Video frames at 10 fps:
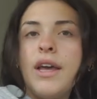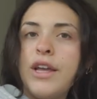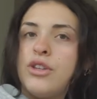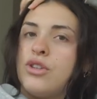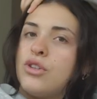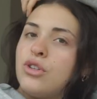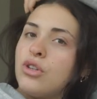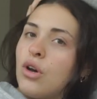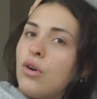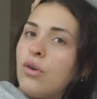It's
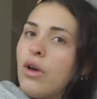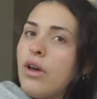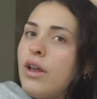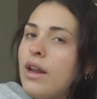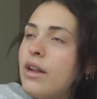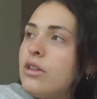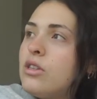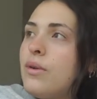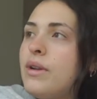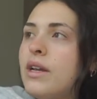so good and it's
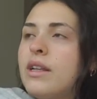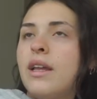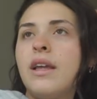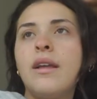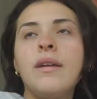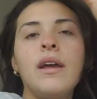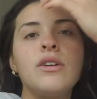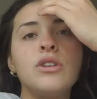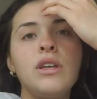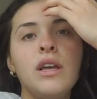so addicting,
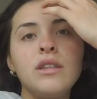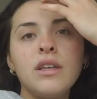actually.